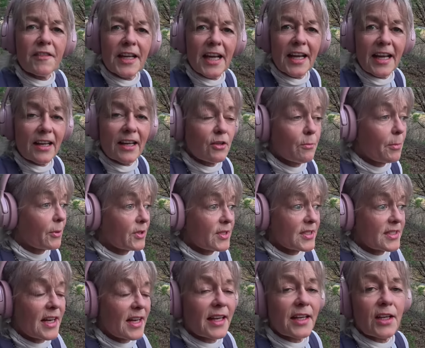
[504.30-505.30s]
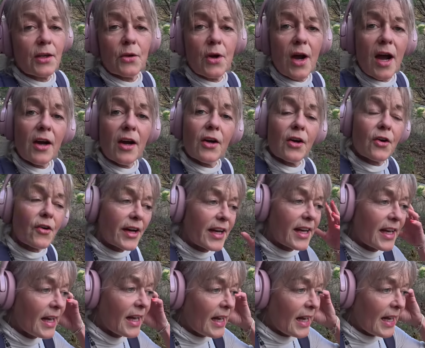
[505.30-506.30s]
again. Your body's telling you you're hungry,
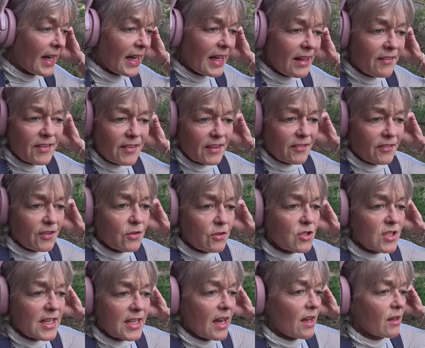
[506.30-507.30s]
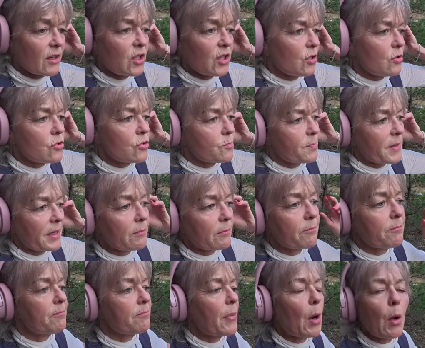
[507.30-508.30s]
even if you just ate a huge big
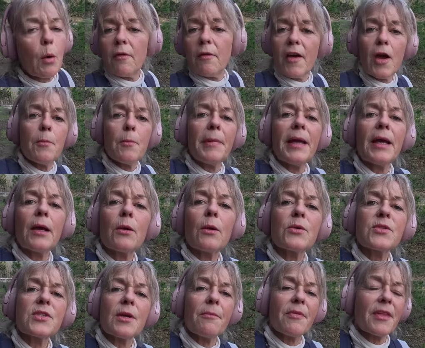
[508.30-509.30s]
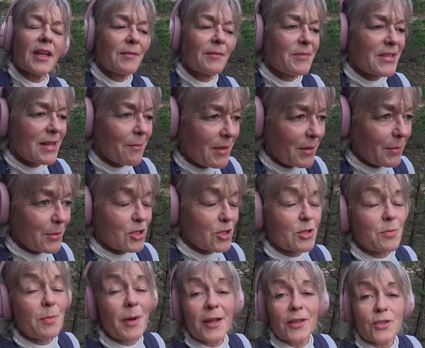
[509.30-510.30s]
bowl of oatmeal or something which
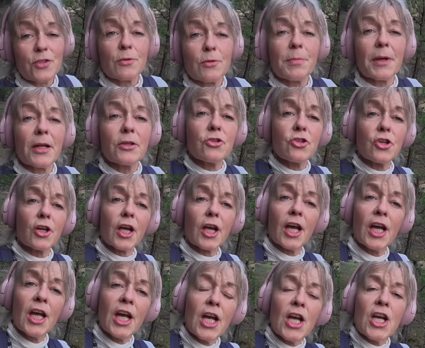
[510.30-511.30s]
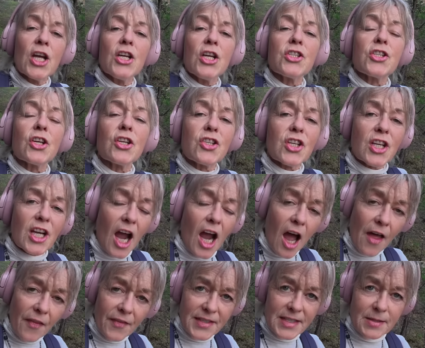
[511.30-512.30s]
spiked your blood sugar. So to cut
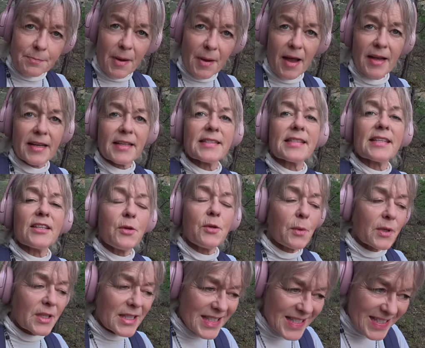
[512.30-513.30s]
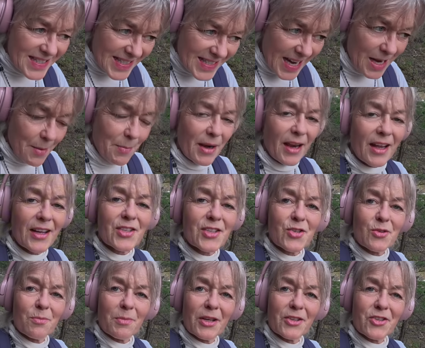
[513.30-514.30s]
the spikes, you want to stabilize your
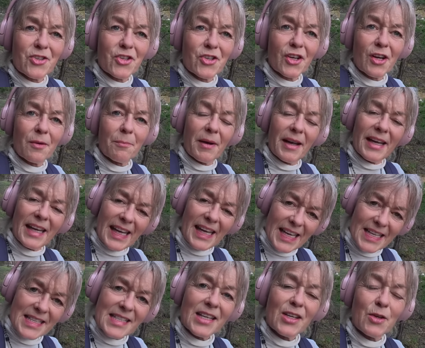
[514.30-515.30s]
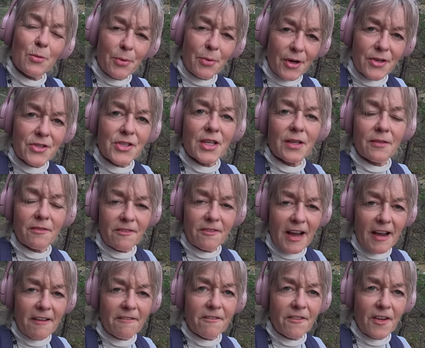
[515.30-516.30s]
blood sugar by eating your protein and
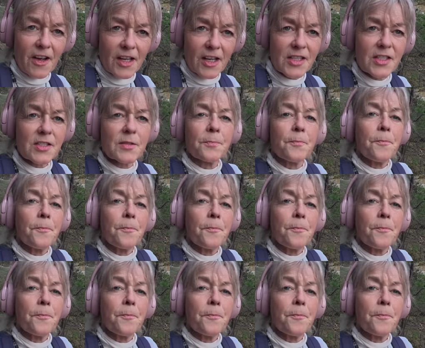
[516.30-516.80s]
fat first,